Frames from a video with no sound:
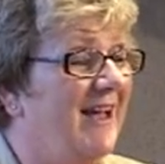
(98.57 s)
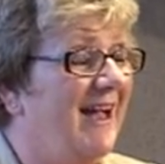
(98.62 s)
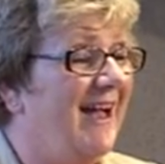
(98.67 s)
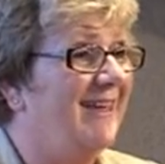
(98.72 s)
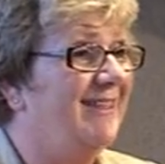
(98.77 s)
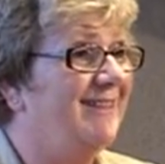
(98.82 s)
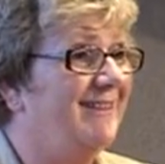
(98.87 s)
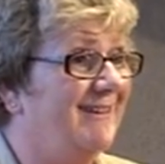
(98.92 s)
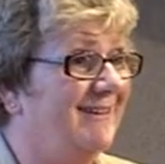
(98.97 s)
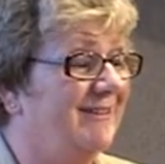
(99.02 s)

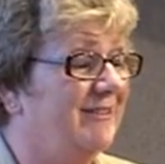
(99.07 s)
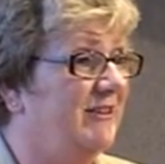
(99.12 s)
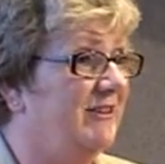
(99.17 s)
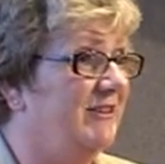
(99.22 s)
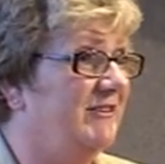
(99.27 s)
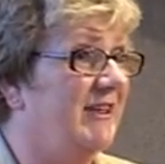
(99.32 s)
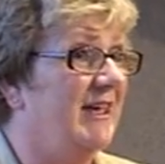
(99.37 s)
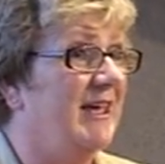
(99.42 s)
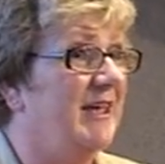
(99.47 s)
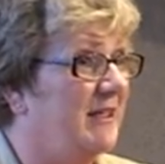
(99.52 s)
I think
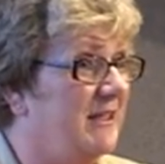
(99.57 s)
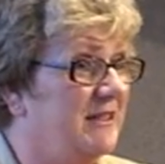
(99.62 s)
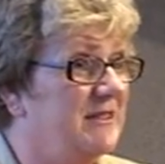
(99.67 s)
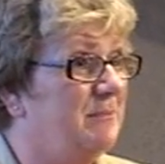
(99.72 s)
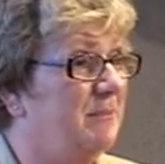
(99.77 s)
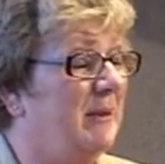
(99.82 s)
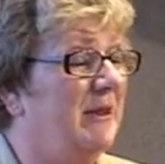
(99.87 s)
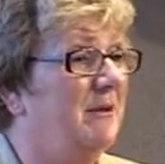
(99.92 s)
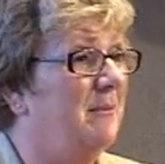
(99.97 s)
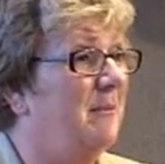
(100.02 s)
that
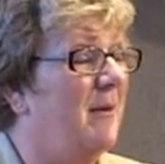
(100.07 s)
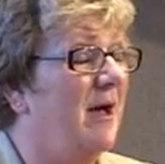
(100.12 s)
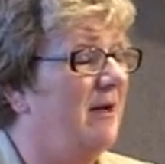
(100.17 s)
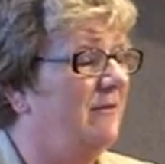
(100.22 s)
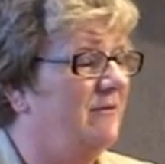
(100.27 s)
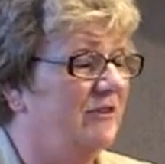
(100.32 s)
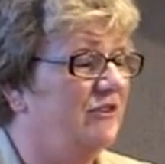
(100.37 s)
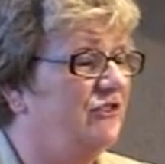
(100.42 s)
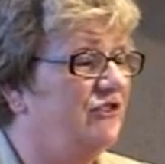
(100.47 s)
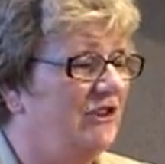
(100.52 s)
it's been a
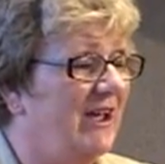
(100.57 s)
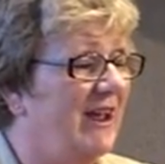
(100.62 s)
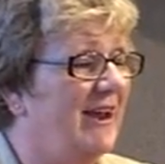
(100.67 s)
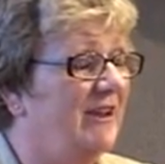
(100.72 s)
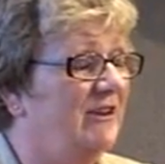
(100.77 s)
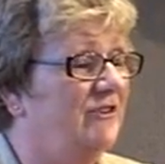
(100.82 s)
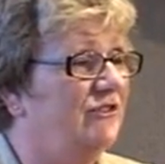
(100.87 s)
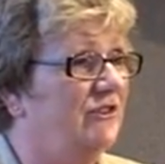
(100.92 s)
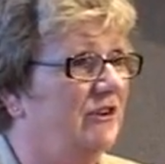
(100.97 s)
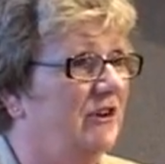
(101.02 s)
marvellous
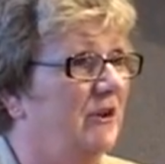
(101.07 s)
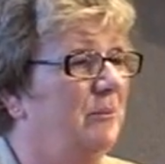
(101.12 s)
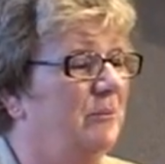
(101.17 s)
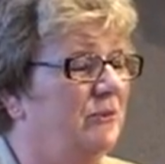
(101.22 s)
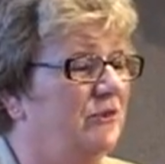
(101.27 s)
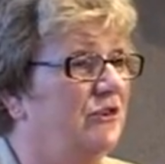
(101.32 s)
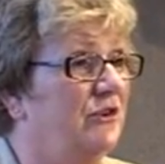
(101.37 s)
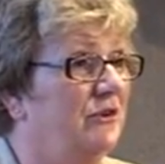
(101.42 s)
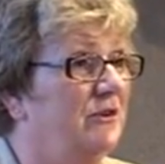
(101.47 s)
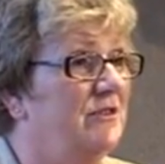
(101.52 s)
challenge and
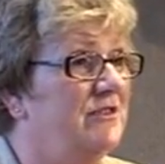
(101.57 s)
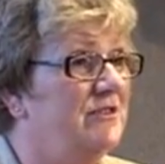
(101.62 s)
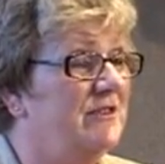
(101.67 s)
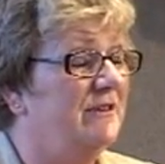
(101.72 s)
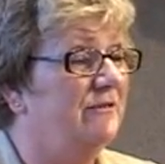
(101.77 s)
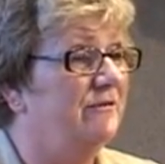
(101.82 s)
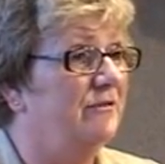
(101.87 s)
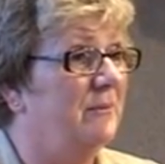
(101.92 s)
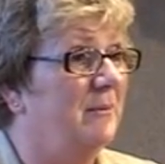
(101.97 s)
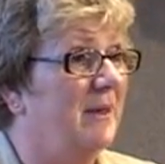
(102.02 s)

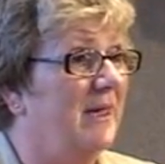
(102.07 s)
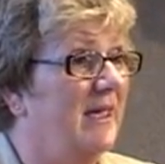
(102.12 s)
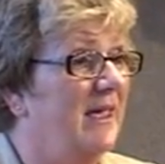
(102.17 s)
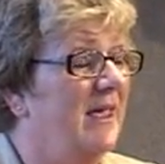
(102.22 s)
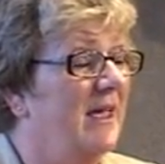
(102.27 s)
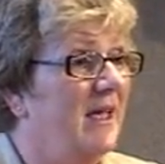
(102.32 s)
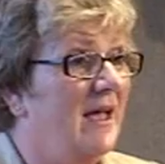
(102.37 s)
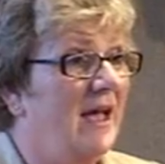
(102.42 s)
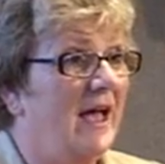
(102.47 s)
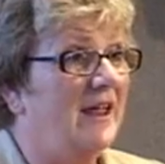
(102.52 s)
opportunity for
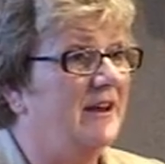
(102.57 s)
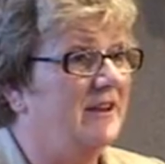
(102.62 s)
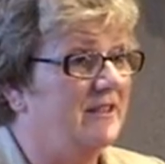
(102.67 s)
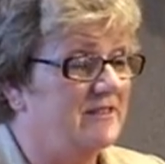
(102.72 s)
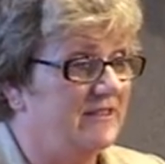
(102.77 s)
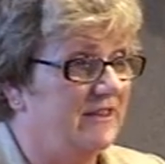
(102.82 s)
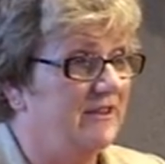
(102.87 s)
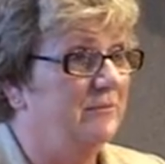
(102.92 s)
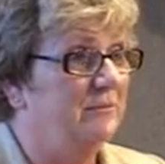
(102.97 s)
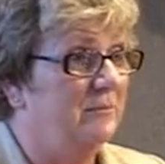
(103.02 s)
me, and
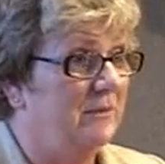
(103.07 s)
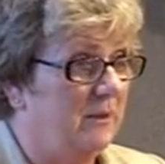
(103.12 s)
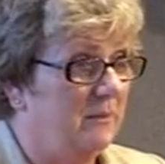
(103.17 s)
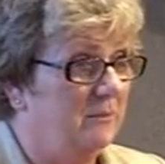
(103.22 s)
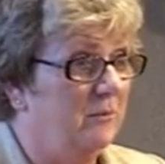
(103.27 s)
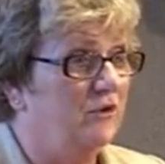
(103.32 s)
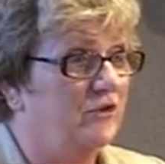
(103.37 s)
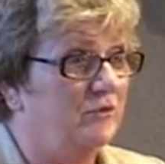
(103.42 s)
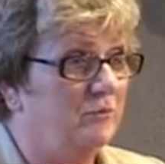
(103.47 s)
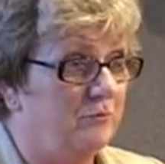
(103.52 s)
it's given me a
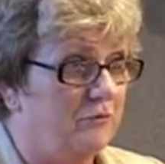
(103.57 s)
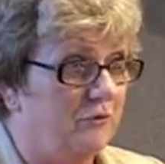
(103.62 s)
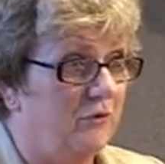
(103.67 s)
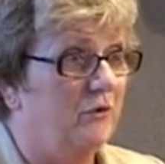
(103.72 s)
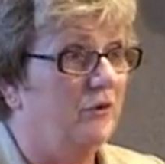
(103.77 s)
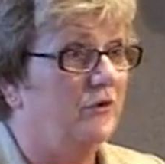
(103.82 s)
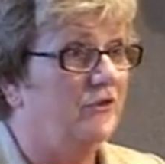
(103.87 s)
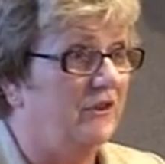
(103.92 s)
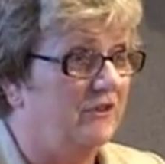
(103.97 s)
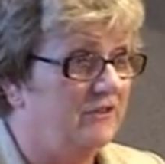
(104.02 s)
much
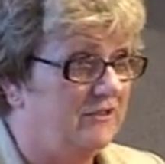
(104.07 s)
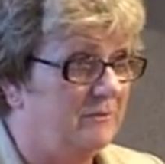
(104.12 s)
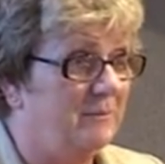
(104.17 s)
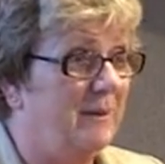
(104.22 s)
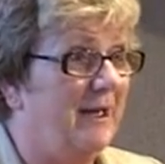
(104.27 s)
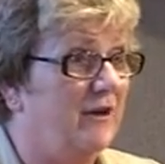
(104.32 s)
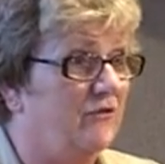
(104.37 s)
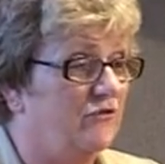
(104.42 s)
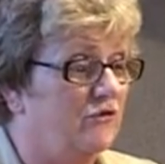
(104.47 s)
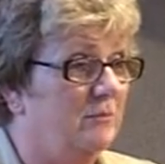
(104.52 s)
broader
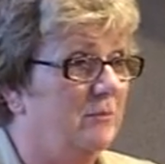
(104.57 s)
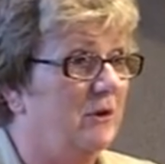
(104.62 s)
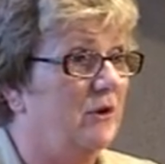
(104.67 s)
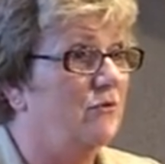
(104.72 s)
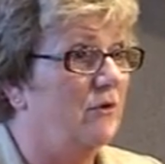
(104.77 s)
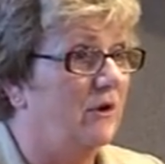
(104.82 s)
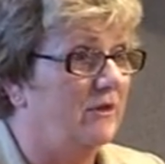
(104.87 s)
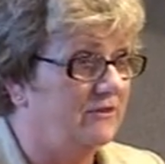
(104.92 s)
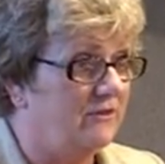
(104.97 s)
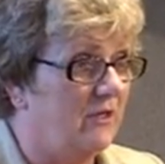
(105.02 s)
spectrum
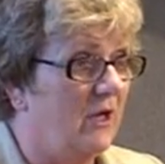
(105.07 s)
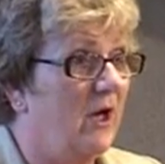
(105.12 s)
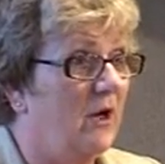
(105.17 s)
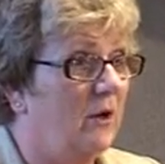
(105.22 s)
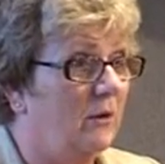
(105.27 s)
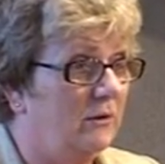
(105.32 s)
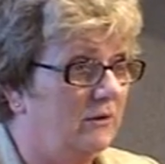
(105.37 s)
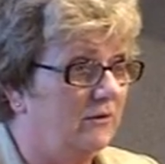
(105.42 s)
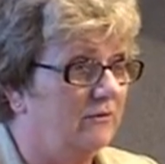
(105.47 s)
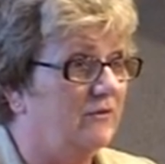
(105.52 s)
across the
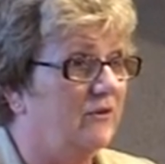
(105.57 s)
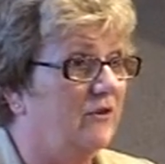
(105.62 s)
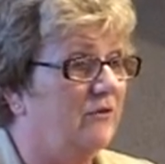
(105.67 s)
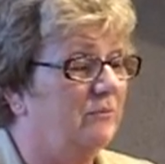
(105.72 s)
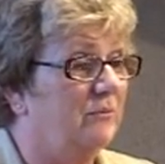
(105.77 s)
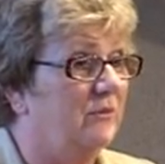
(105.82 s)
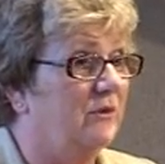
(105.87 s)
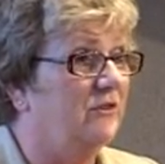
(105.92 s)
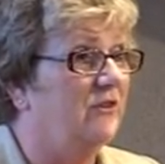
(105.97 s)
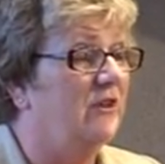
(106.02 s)
whole of
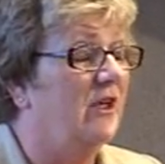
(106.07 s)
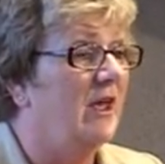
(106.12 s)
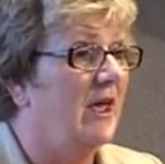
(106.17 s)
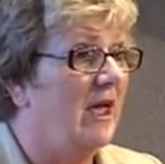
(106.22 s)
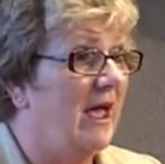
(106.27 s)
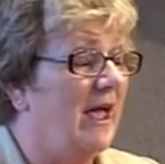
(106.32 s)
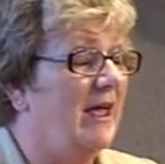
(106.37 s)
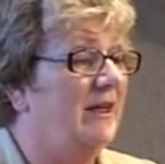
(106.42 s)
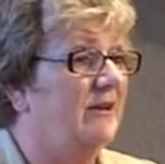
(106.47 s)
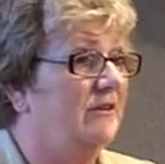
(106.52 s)
government
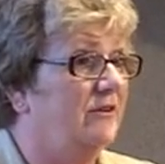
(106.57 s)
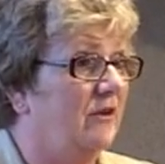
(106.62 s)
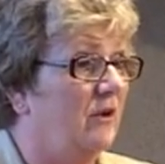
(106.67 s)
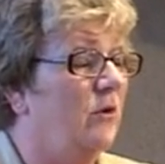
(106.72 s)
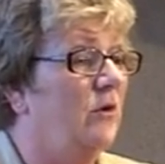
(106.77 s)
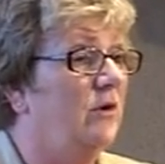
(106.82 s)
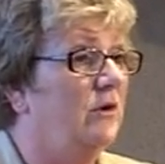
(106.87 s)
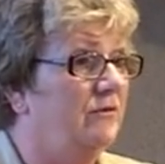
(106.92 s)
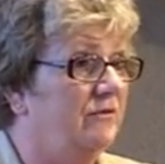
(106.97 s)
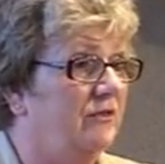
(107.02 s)
and
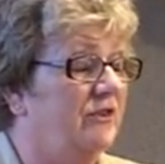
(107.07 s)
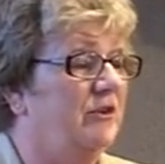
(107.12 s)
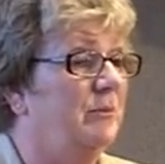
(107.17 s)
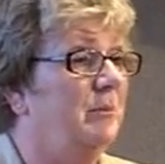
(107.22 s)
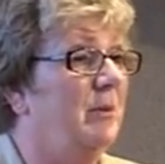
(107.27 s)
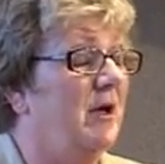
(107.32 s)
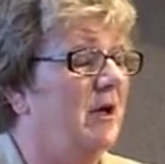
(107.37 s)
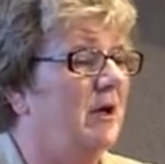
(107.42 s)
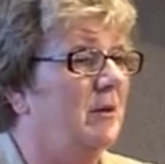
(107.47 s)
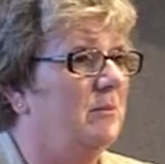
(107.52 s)
all of the
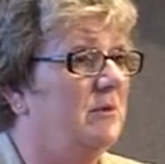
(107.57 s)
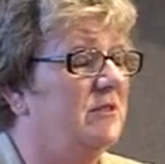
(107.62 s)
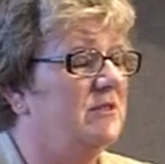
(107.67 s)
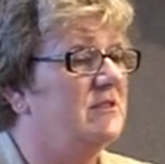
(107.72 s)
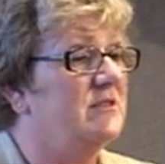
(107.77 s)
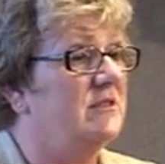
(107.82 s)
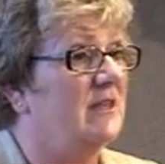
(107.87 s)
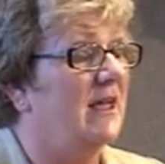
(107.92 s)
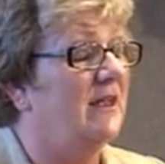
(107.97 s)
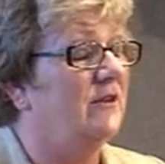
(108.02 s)

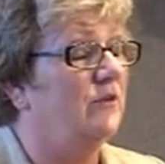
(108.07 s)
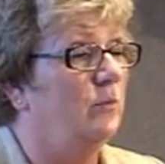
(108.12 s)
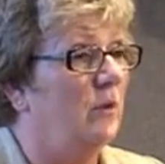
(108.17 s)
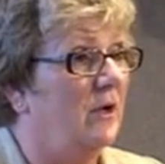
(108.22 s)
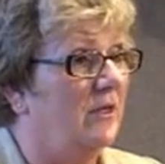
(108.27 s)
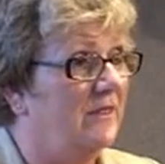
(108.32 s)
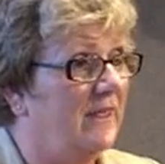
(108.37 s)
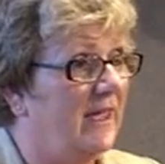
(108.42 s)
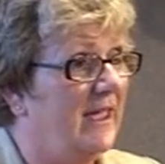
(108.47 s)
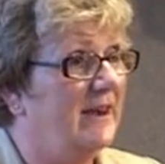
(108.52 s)
departments and
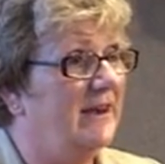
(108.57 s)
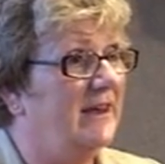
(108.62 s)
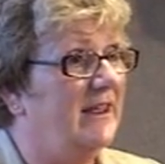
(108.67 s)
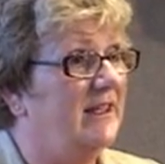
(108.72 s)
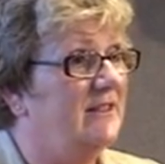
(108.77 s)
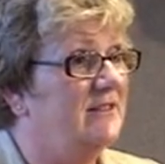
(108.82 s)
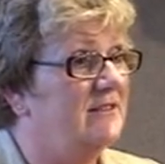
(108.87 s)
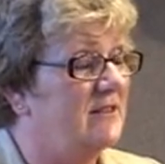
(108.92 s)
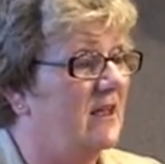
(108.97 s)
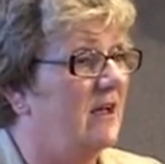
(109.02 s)
what their
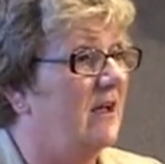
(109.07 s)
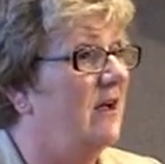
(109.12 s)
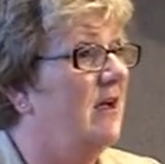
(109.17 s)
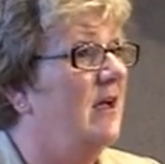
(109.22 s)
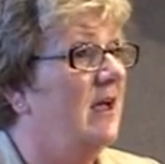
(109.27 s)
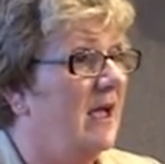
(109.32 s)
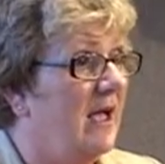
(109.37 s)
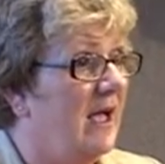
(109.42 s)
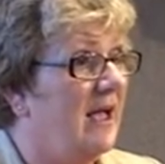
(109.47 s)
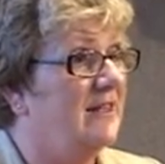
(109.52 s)
needs are
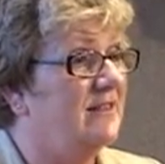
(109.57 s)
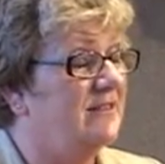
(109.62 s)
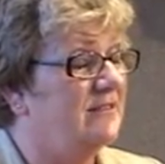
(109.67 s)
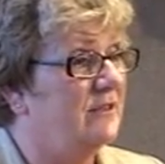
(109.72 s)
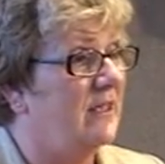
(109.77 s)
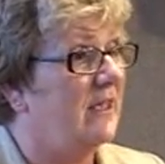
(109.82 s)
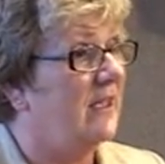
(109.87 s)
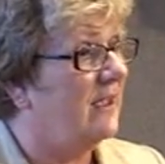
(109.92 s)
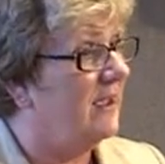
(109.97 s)
as